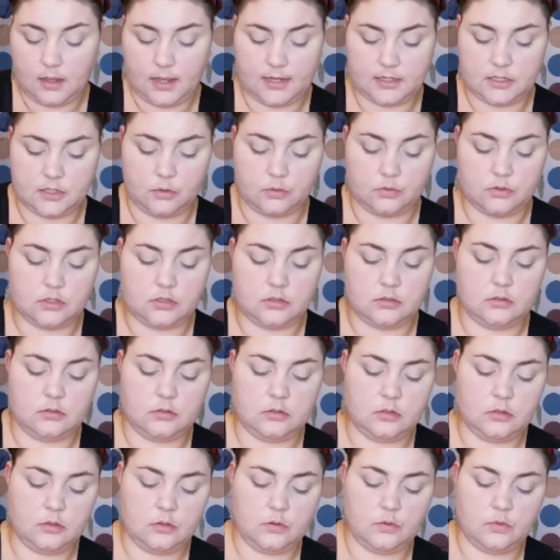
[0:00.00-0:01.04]
I don't
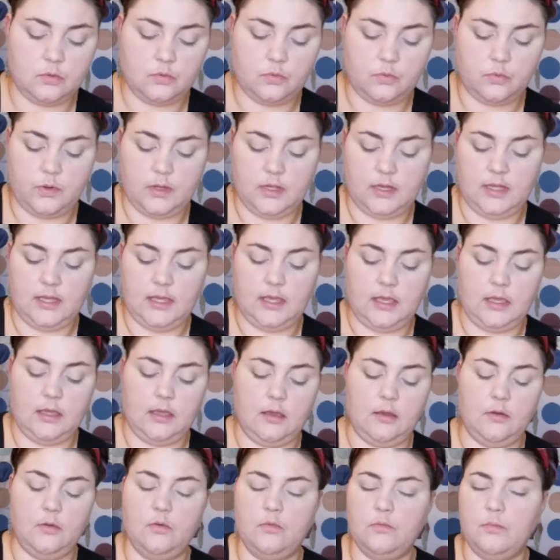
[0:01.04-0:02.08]

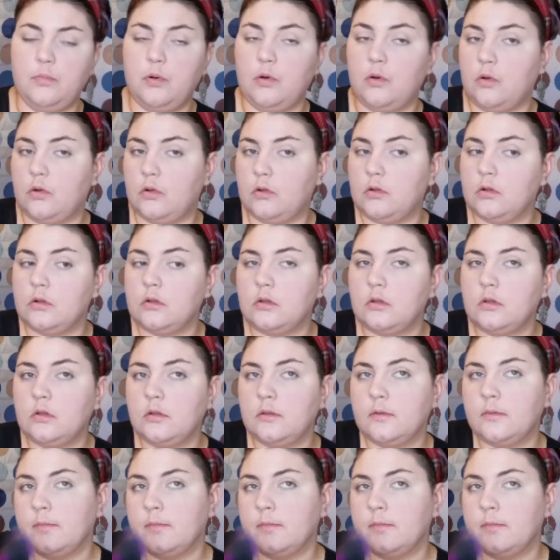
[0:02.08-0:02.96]
really pull